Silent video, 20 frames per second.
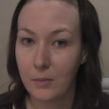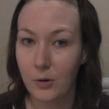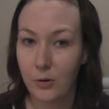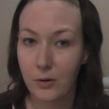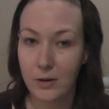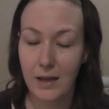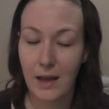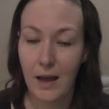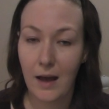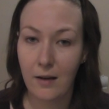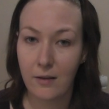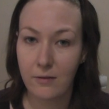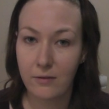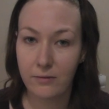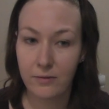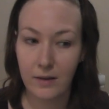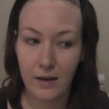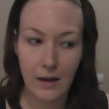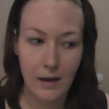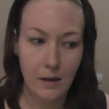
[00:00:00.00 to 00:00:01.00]
already
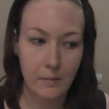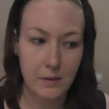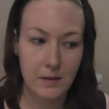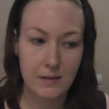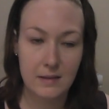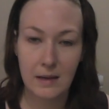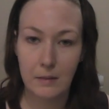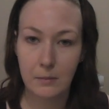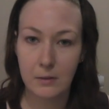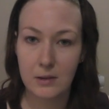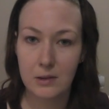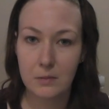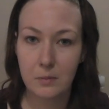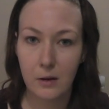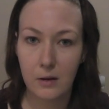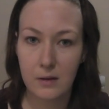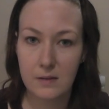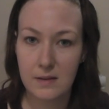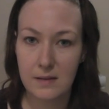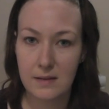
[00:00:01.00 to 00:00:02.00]
have established
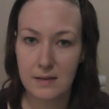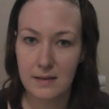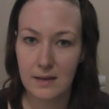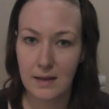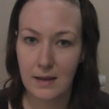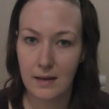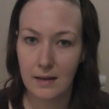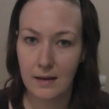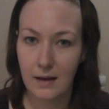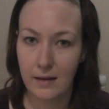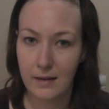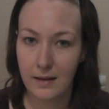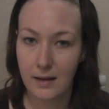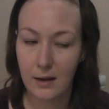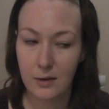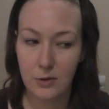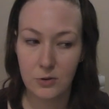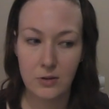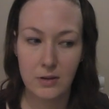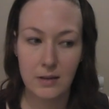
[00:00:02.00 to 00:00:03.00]
boxes in other
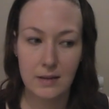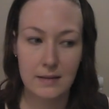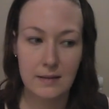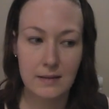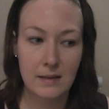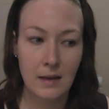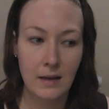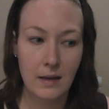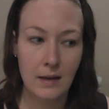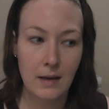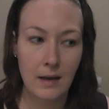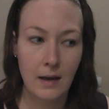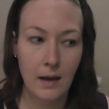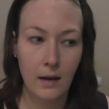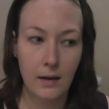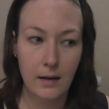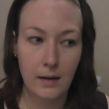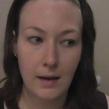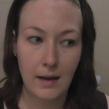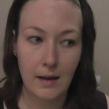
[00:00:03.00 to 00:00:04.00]
countries,
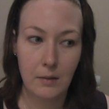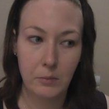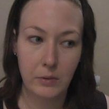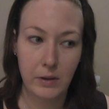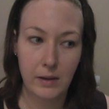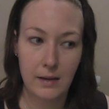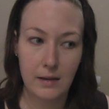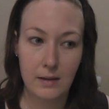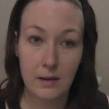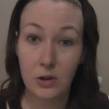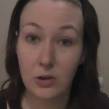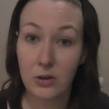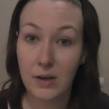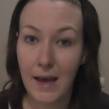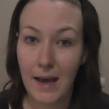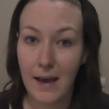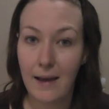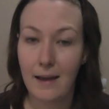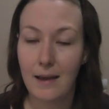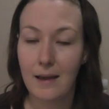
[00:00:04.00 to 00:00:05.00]
namely the
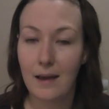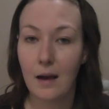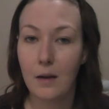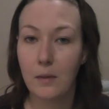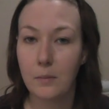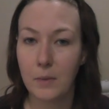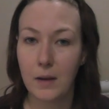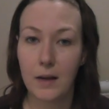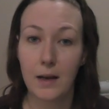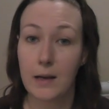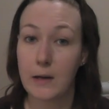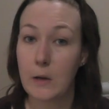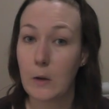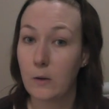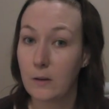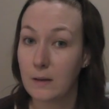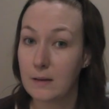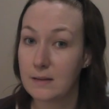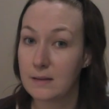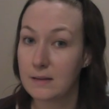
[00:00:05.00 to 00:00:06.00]
UK, and I
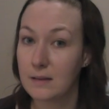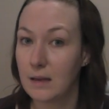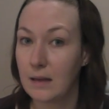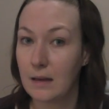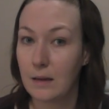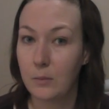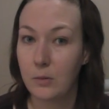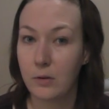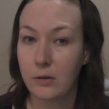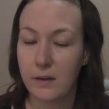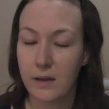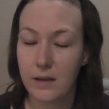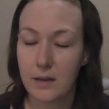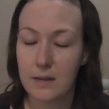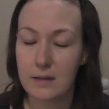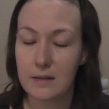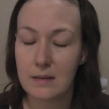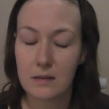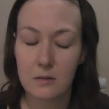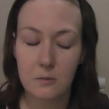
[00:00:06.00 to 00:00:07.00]
know there's a number of
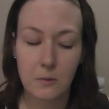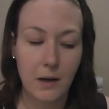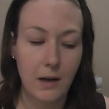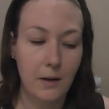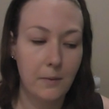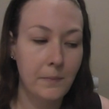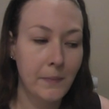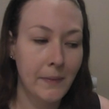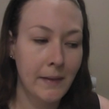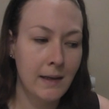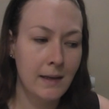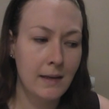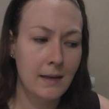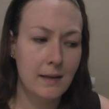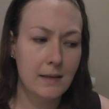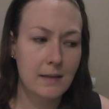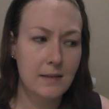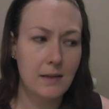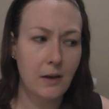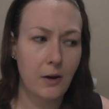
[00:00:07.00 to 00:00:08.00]
others as well.
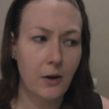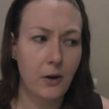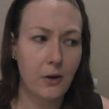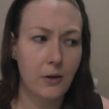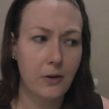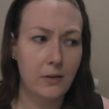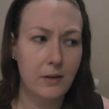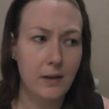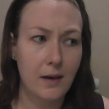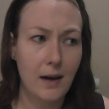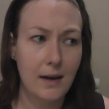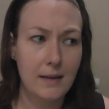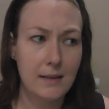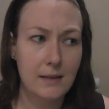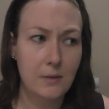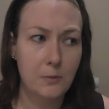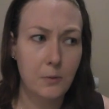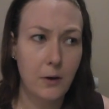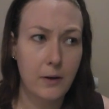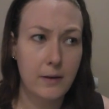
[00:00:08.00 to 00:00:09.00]
So the
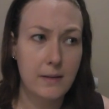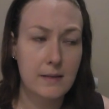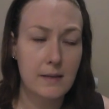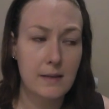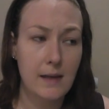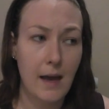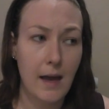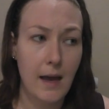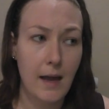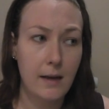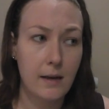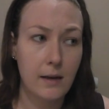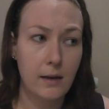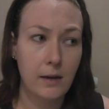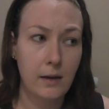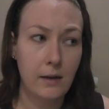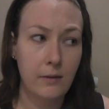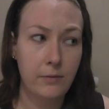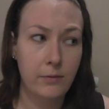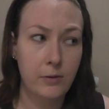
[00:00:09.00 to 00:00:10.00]
idea was that
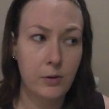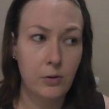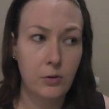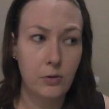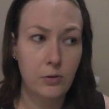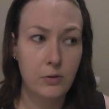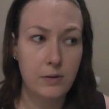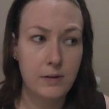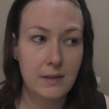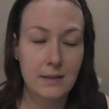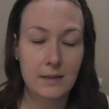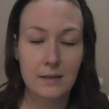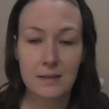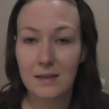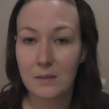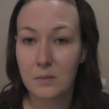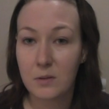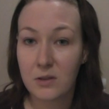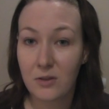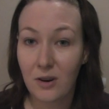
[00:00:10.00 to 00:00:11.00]
if you didn't
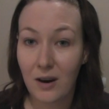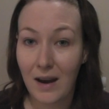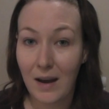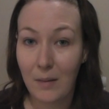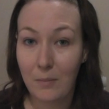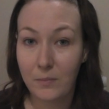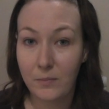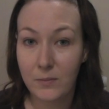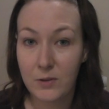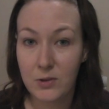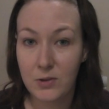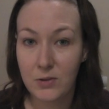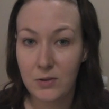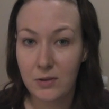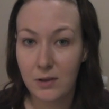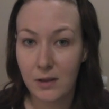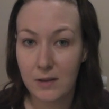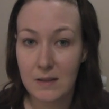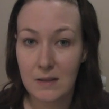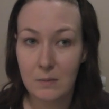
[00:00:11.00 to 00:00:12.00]
subscribe to
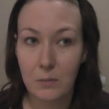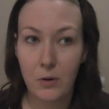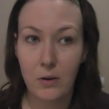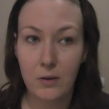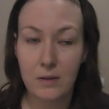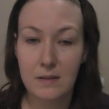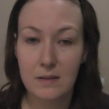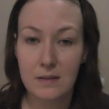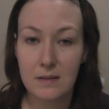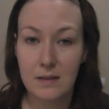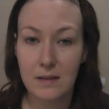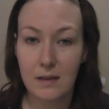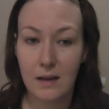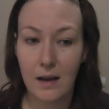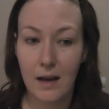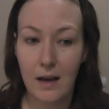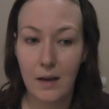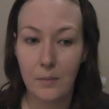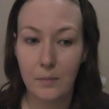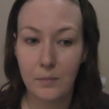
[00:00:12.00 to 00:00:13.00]
Glossy Box,
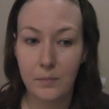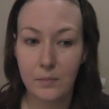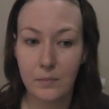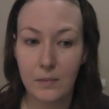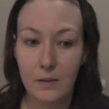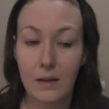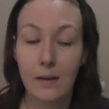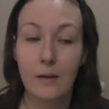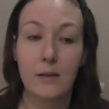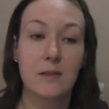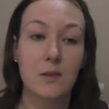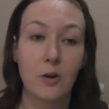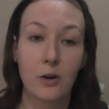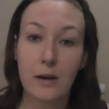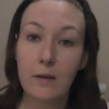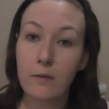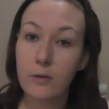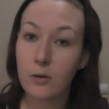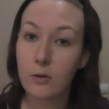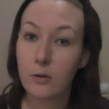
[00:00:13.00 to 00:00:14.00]

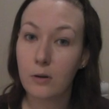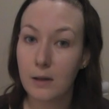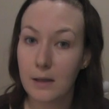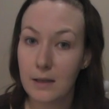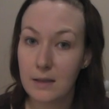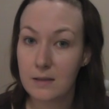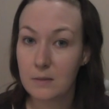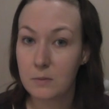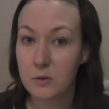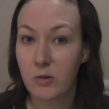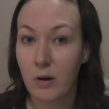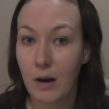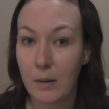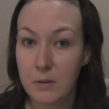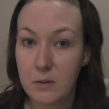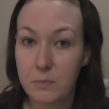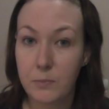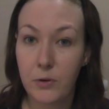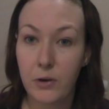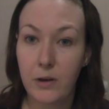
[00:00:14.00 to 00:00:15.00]
if you already
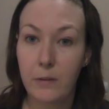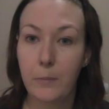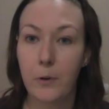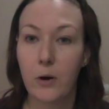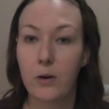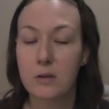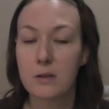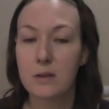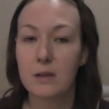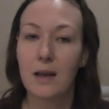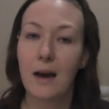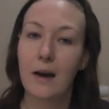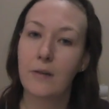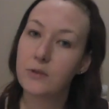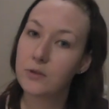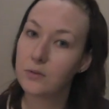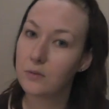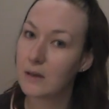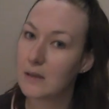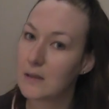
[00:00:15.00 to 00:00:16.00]
subscribed to Beauty Box, you'd
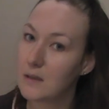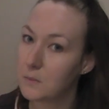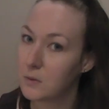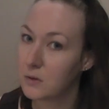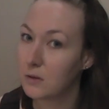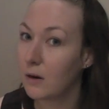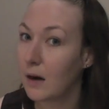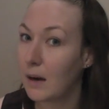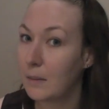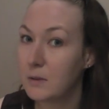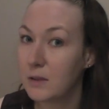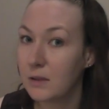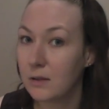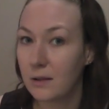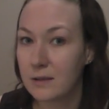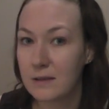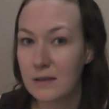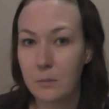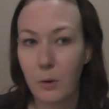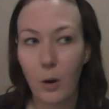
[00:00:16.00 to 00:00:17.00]
have to resubscribe to
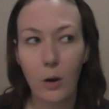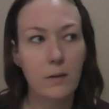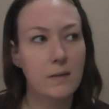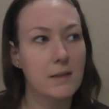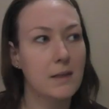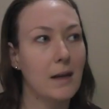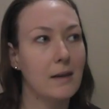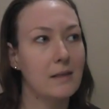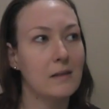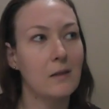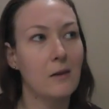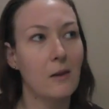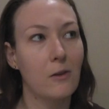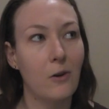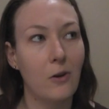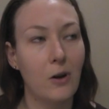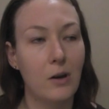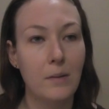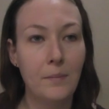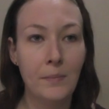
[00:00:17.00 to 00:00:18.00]
Glossy Box, and I sort of
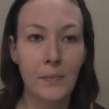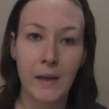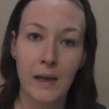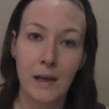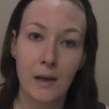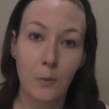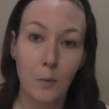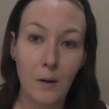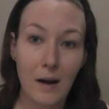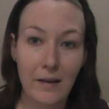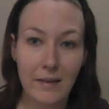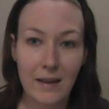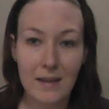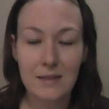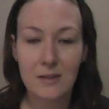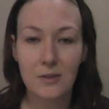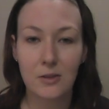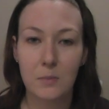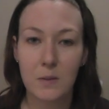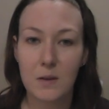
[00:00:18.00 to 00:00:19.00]
thought, wow,
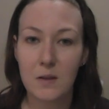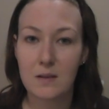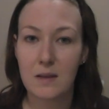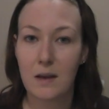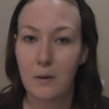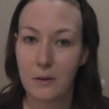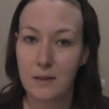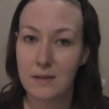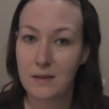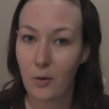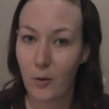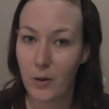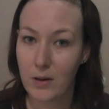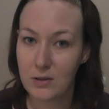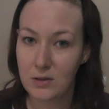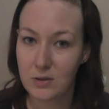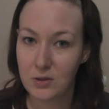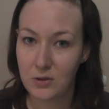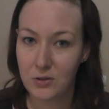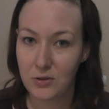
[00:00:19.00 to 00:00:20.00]
that's good, because I was
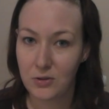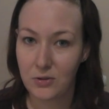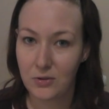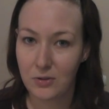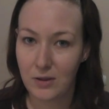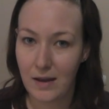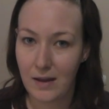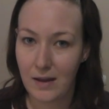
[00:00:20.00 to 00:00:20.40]
going to